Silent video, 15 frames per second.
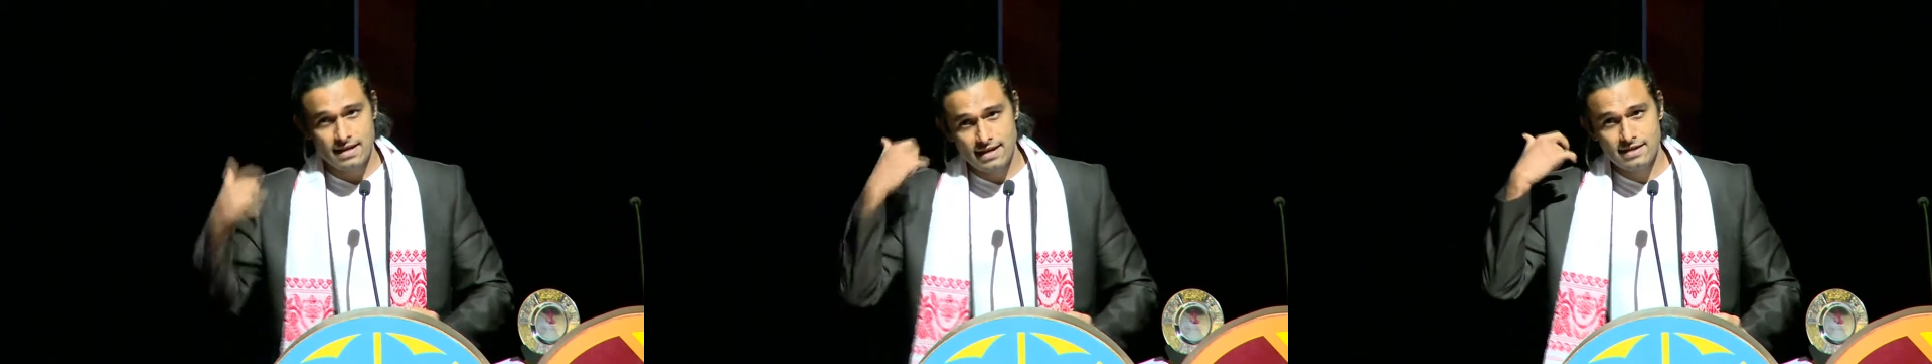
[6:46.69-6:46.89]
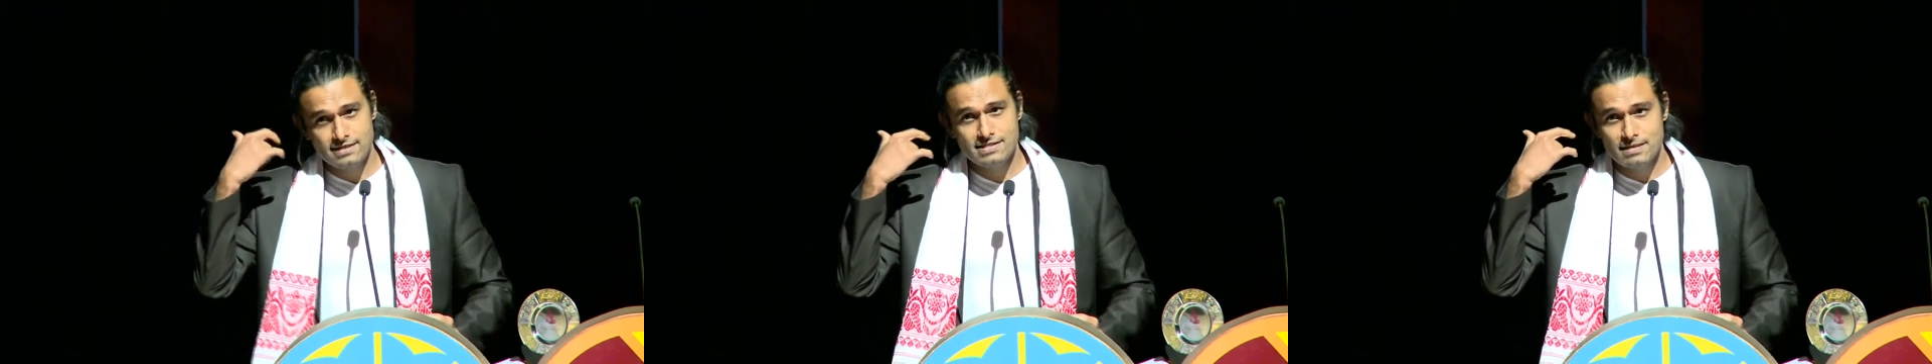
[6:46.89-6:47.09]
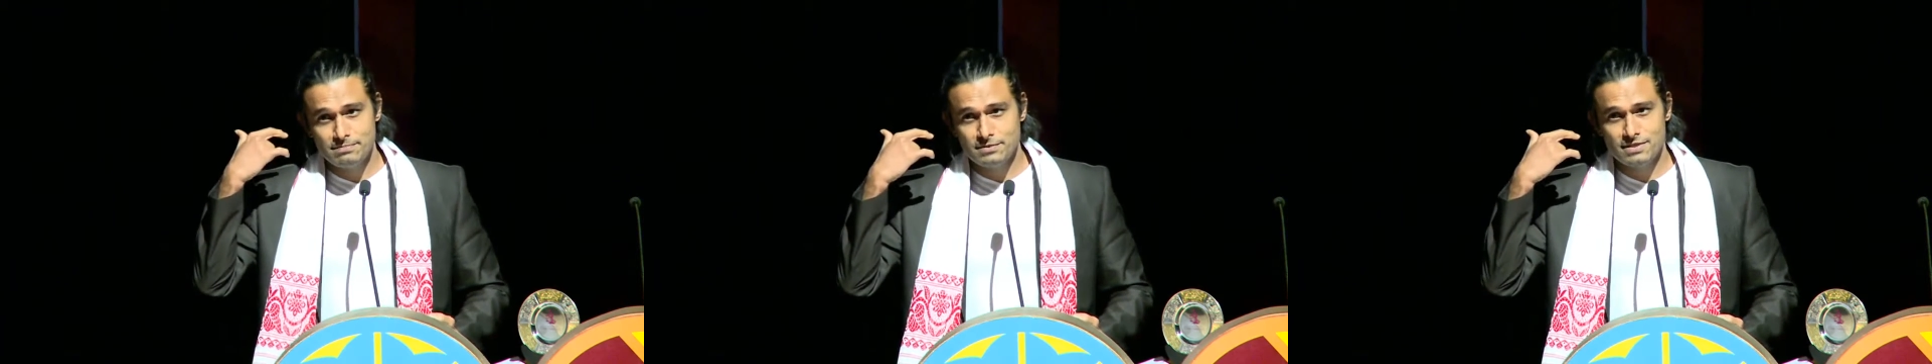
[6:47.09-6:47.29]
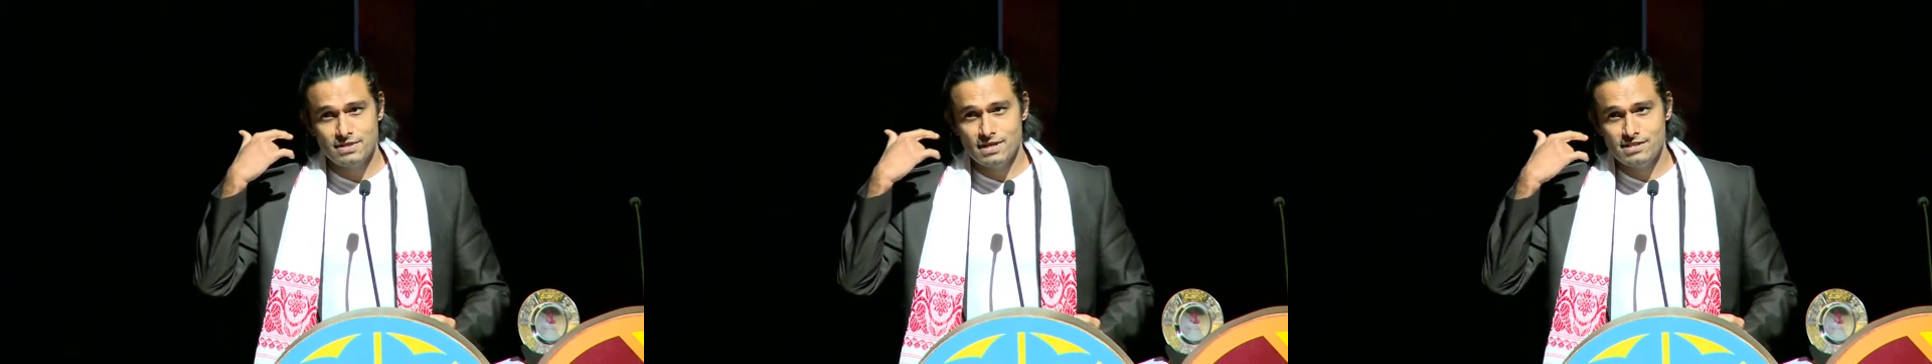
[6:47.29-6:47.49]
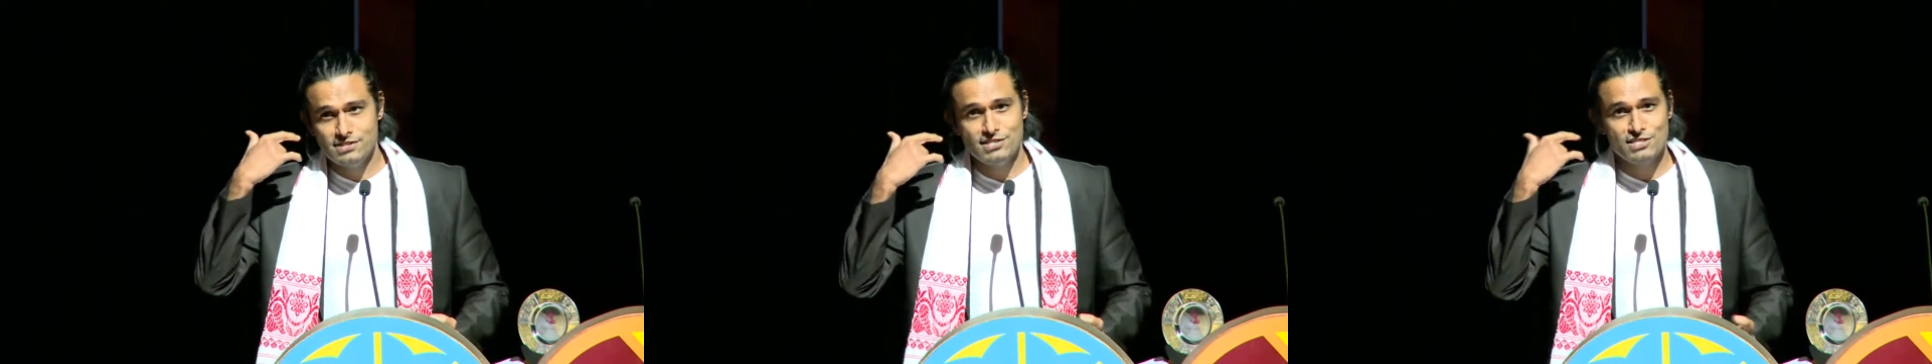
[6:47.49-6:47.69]

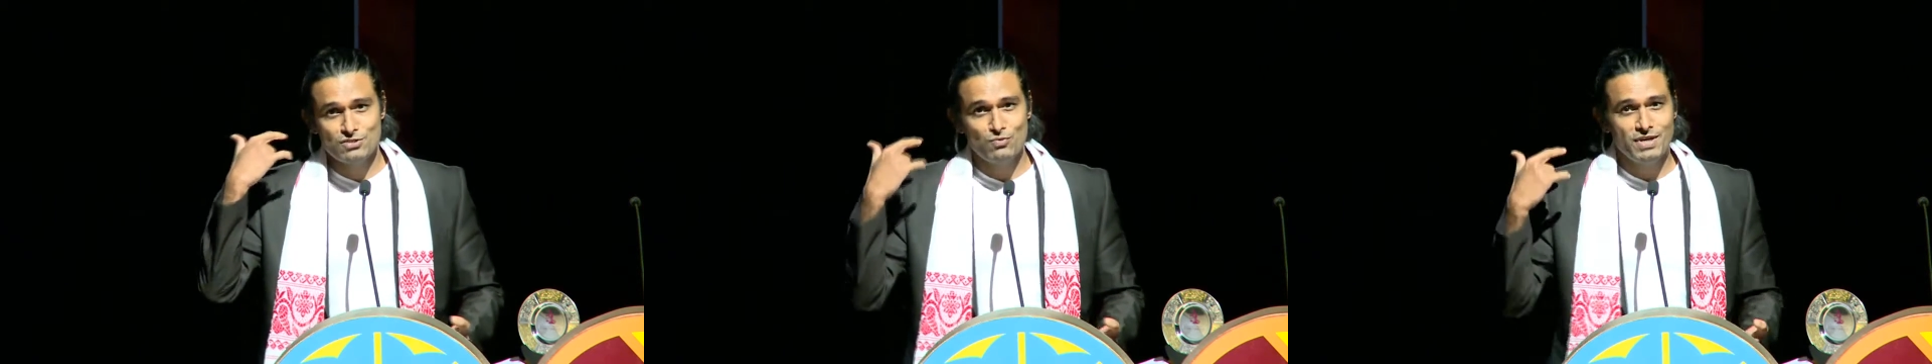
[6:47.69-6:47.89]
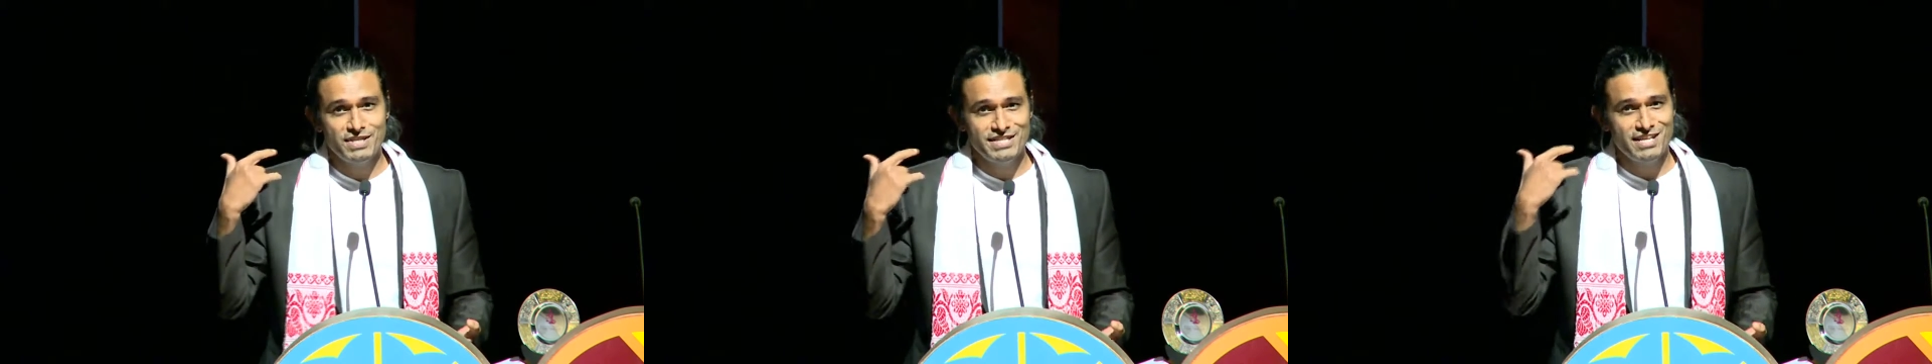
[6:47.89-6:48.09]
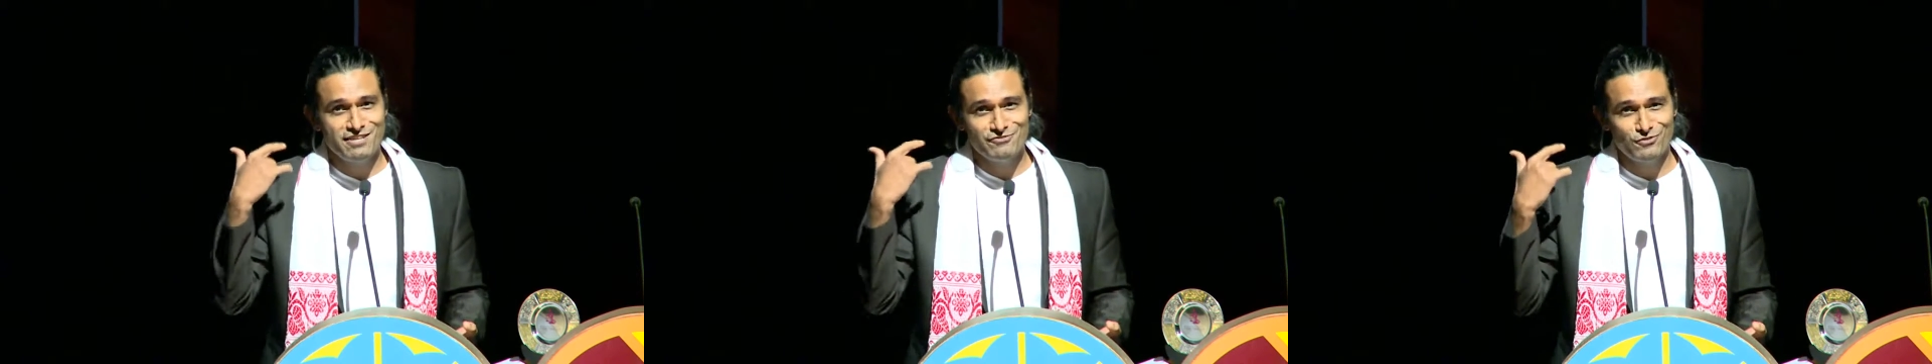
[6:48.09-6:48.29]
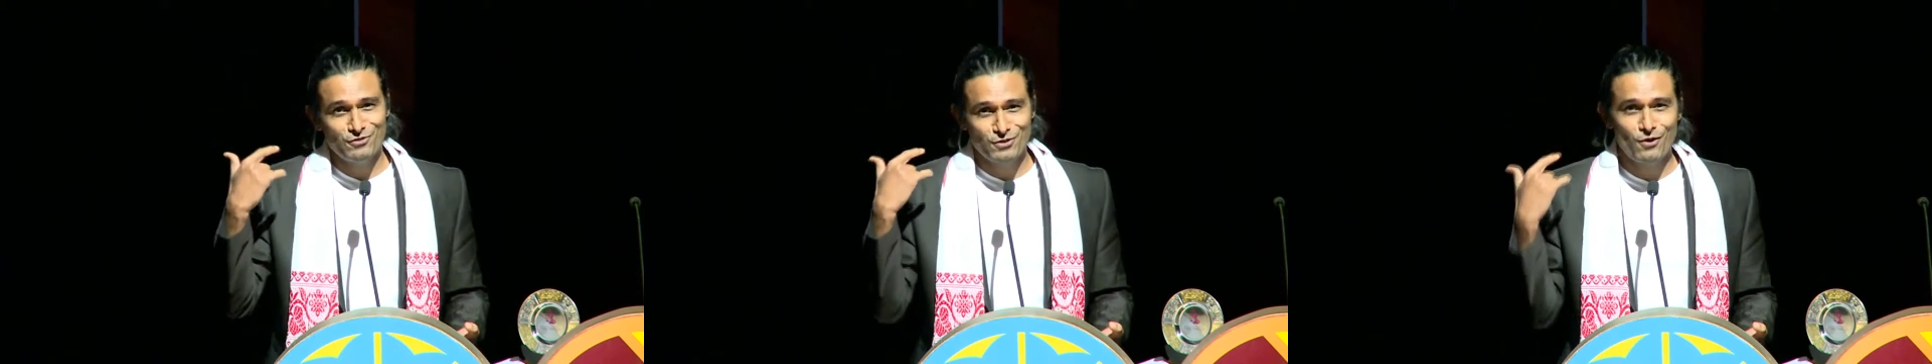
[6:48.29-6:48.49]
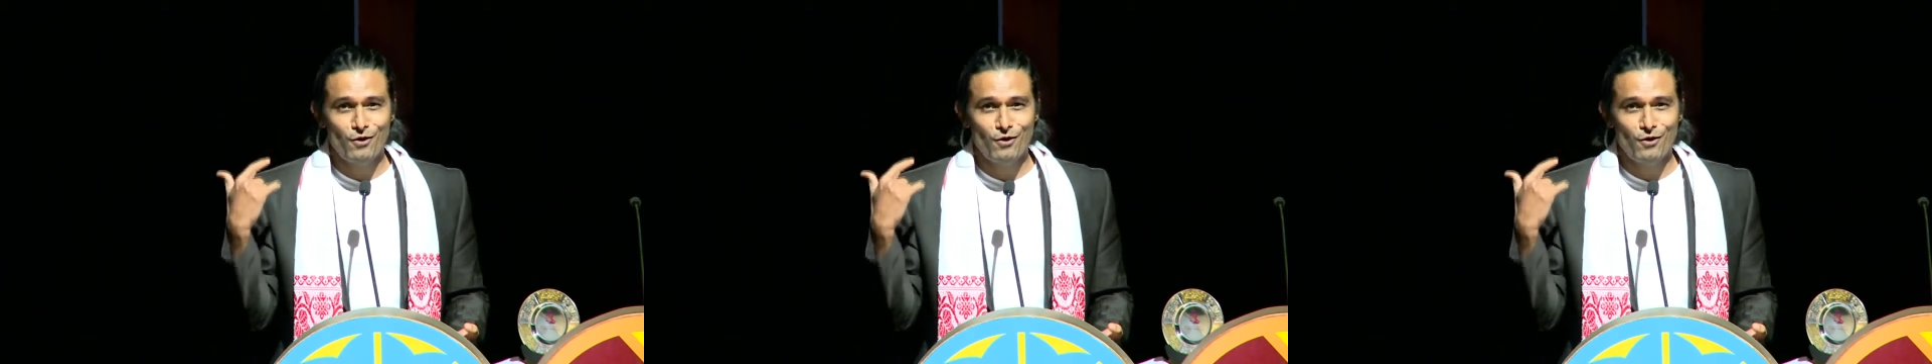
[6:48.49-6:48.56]
Except it's just one telephone